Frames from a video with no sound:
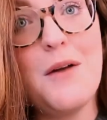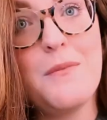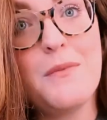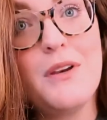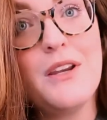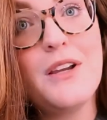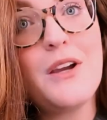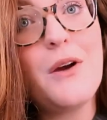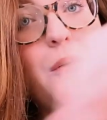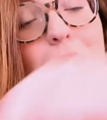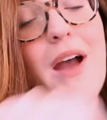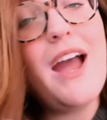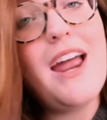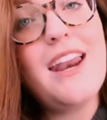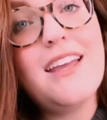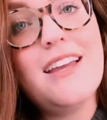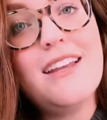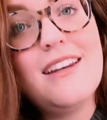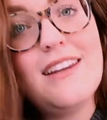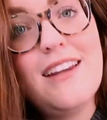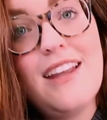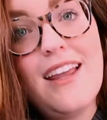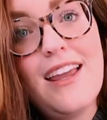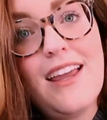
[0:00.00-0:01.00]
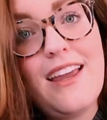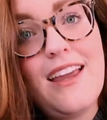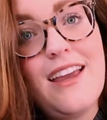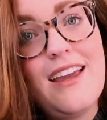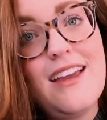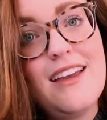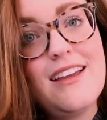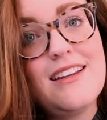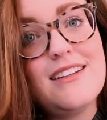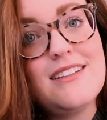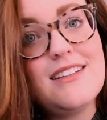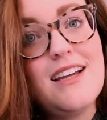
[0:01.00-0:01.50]
I'm gonna go edit
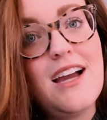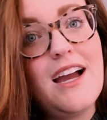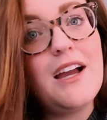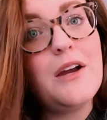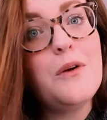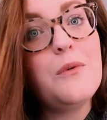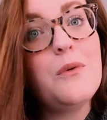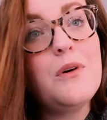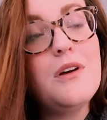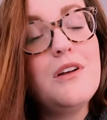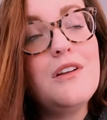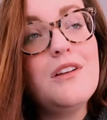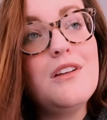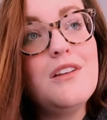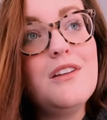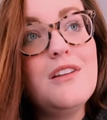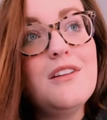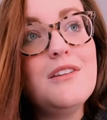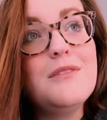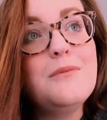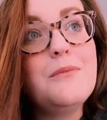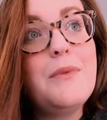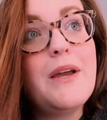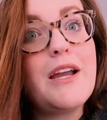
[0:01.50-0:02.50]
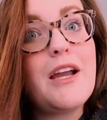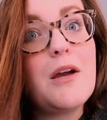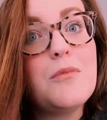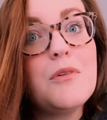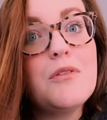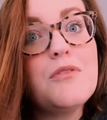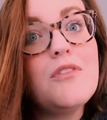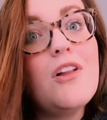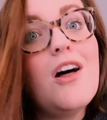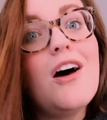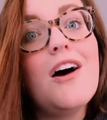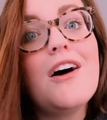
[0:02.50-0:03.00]
and I will pick up
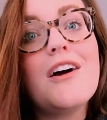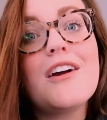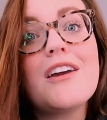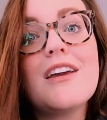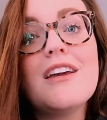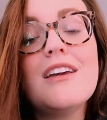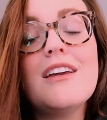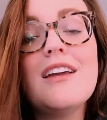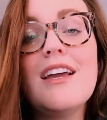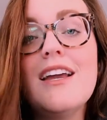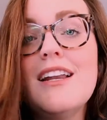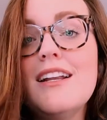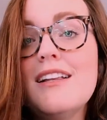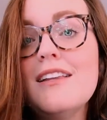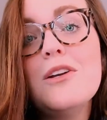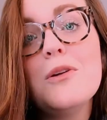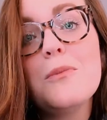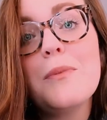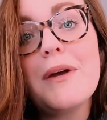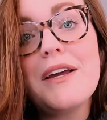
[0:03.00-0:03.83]
the vlog in a little